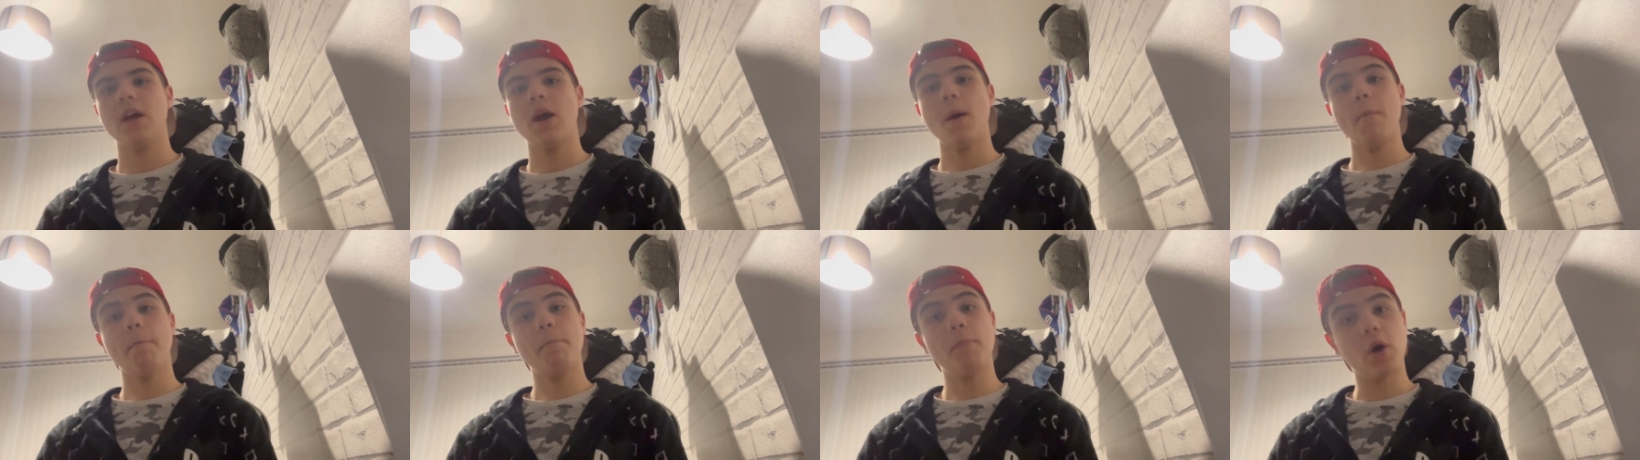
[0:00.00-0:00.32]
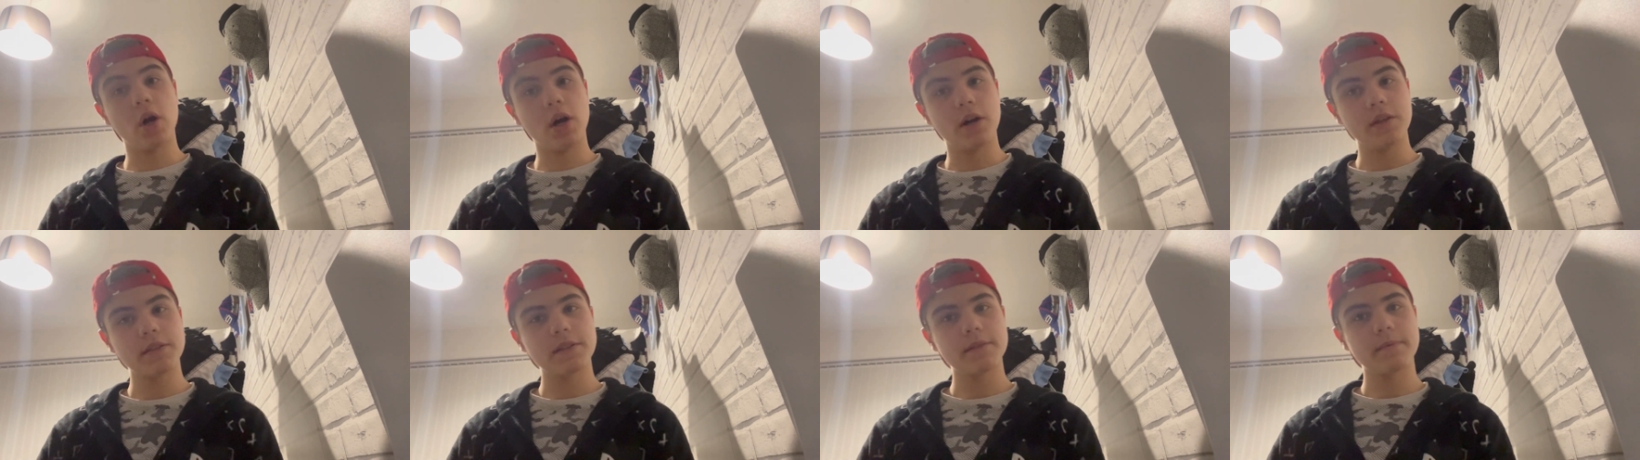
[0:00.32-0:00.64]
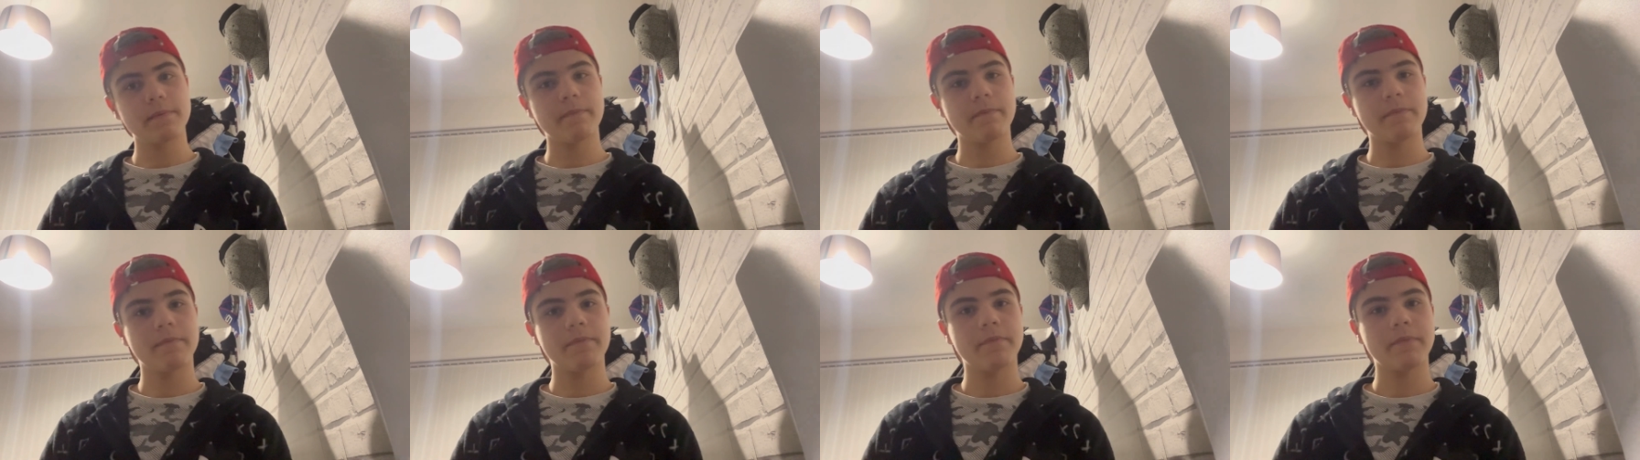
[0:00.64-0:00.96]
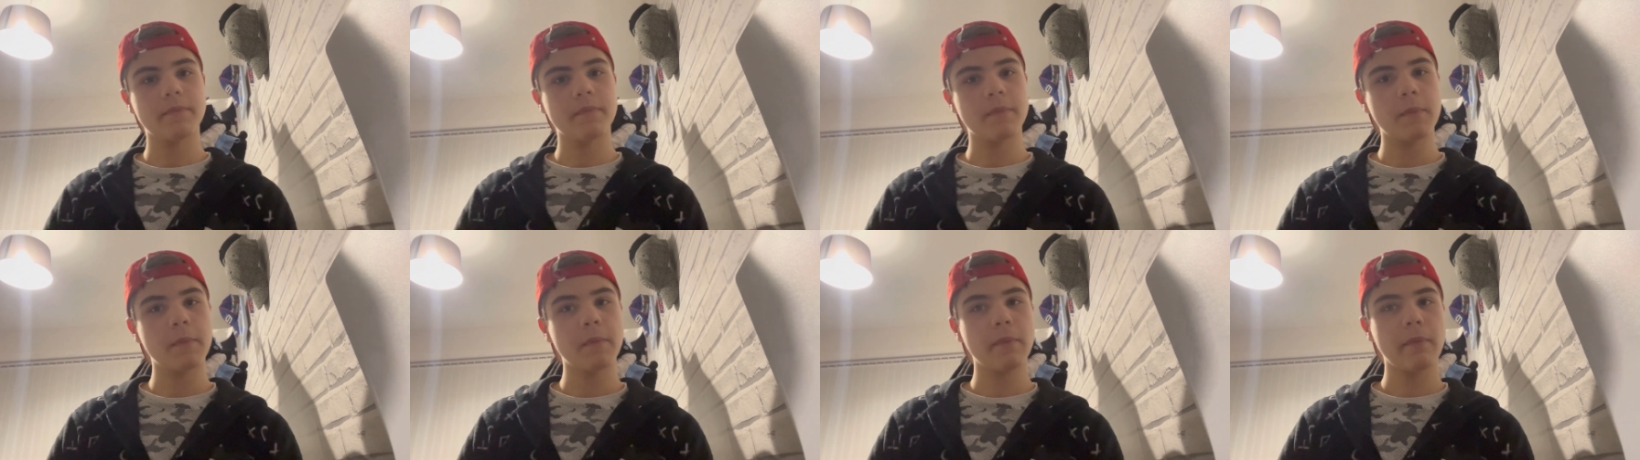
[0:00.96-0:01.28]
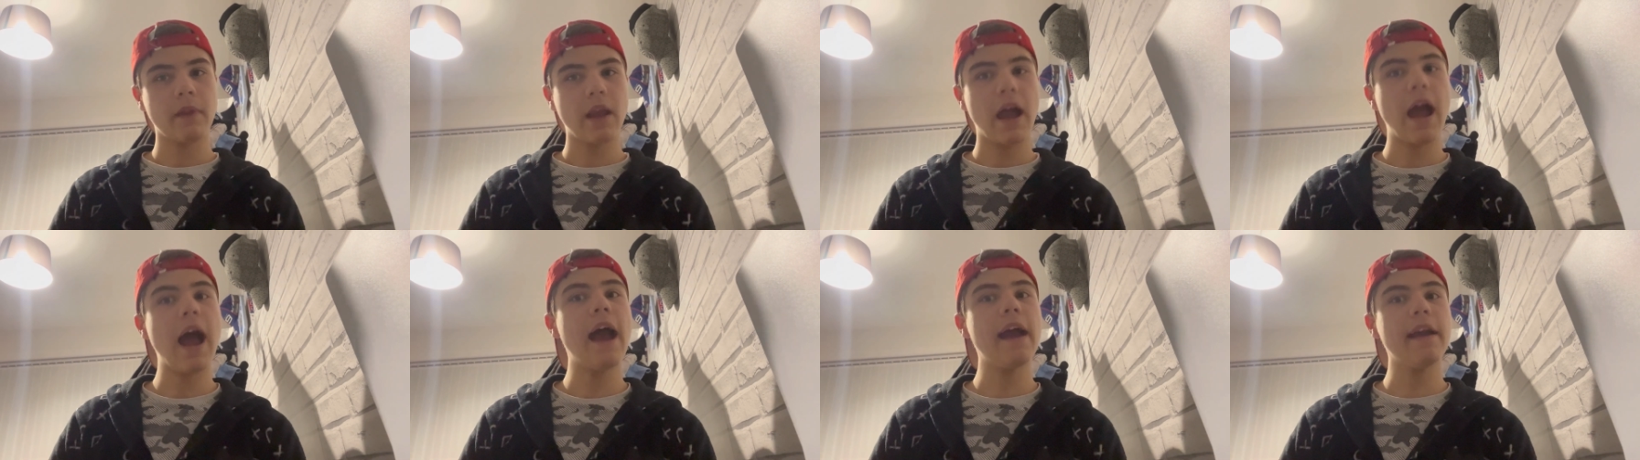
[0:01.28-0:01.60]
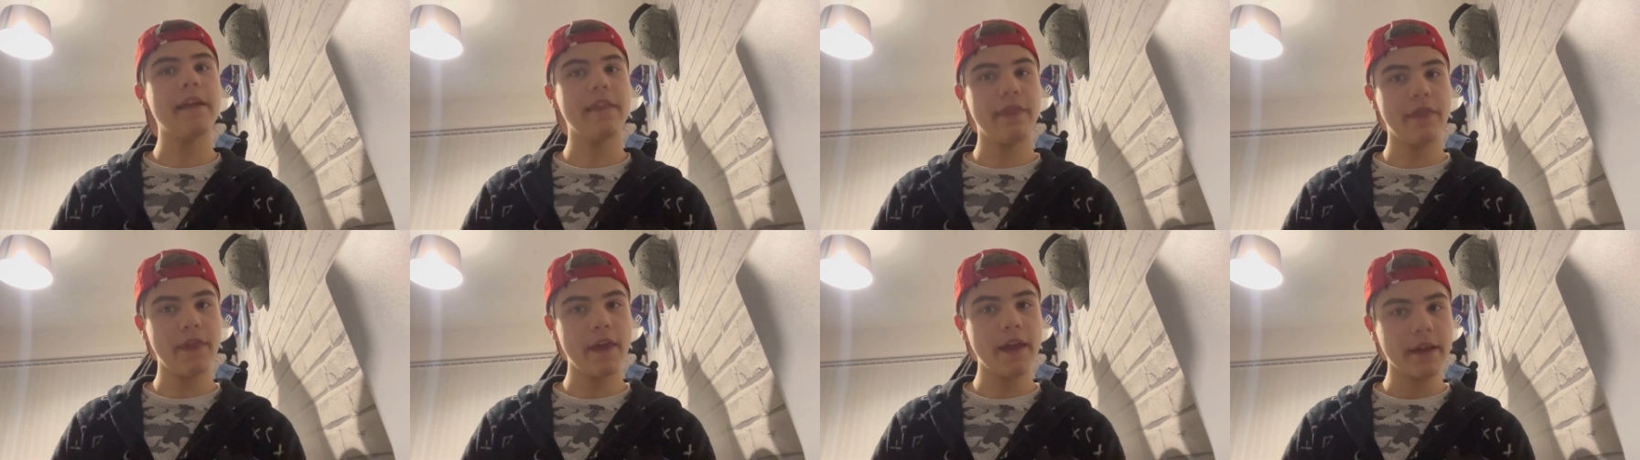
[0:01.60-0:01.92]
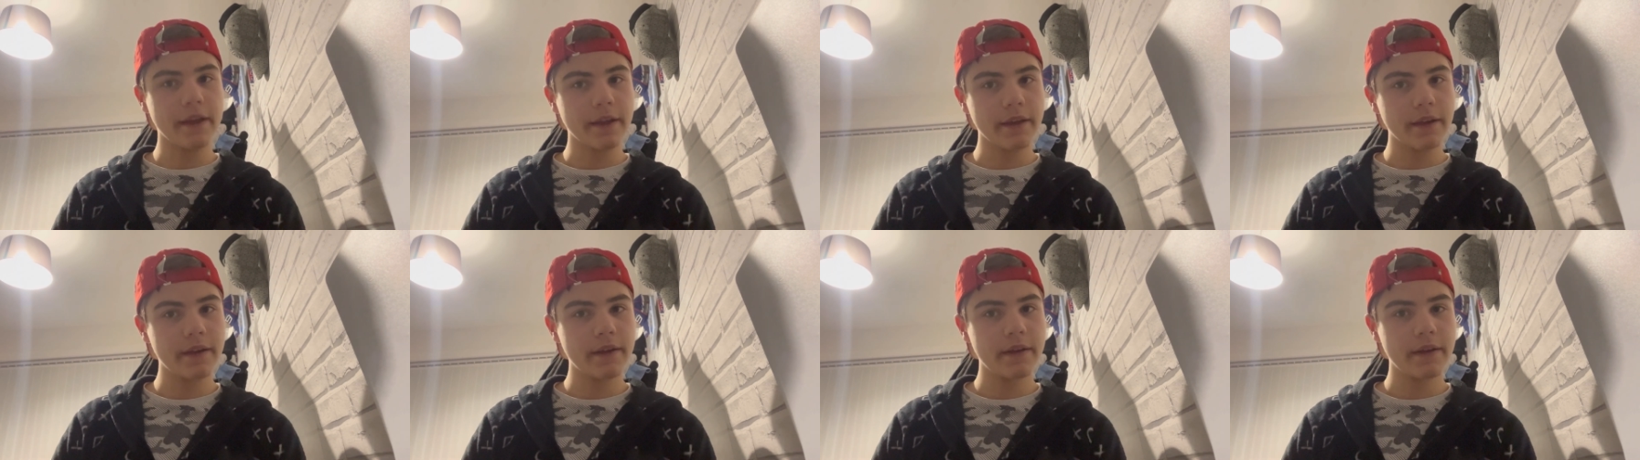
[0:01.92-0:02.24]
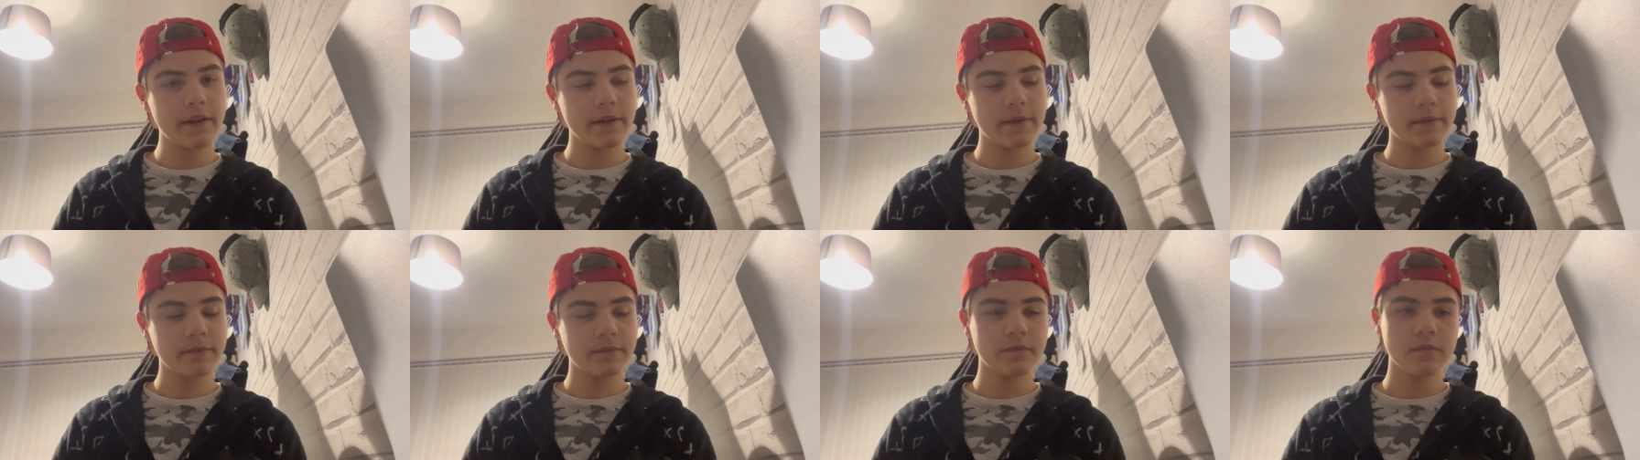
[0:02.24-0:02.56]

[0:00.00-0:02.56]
But I think